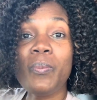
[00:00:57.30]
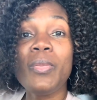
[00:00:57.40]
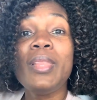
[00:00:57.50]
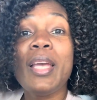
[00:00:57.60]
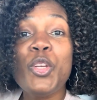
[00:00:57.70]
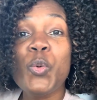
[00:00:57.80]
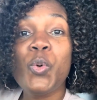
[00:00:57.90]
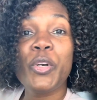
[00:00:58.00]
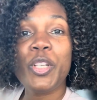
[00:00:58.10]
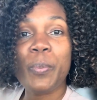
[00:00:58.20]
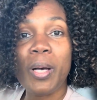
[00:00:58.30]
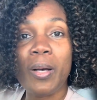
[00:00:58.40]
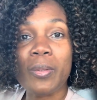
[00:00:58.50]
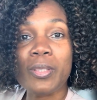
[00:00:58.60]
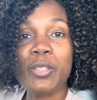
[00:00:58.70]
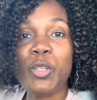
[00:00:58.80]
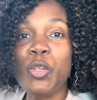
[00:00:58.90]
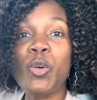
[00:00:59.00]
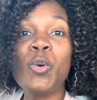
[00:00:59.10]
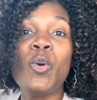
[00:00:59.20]
that you're worried about?
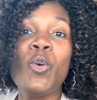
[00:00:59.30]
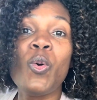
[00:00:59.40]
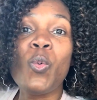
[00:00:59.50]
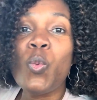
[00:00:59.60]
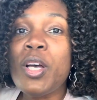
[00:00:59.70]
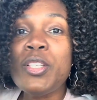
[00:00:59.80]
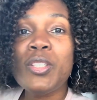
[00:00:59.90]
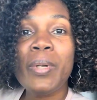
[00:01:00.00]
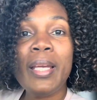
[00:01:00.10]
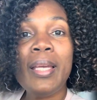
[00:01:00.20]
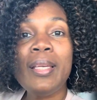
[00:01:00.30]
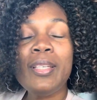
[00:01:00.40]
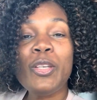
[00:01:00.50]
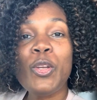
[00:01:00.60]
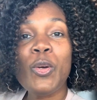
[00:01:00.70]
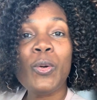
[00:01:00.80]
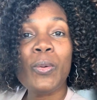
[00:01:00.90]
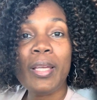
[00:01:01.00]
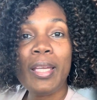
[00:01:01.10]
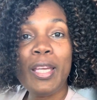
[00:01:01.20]
Wondering,
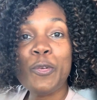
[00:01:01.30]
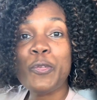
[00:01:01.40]
if